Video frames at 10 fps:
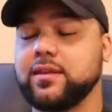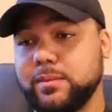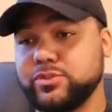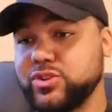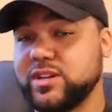
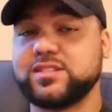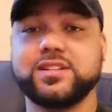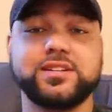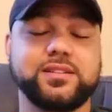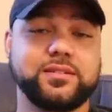I'm
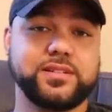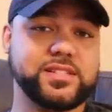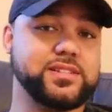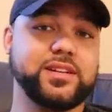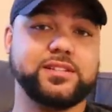trusting
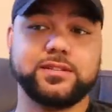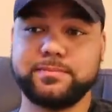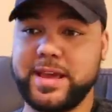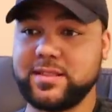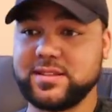Disney to
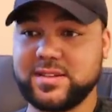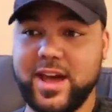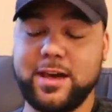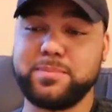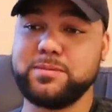make this
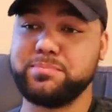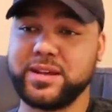happen,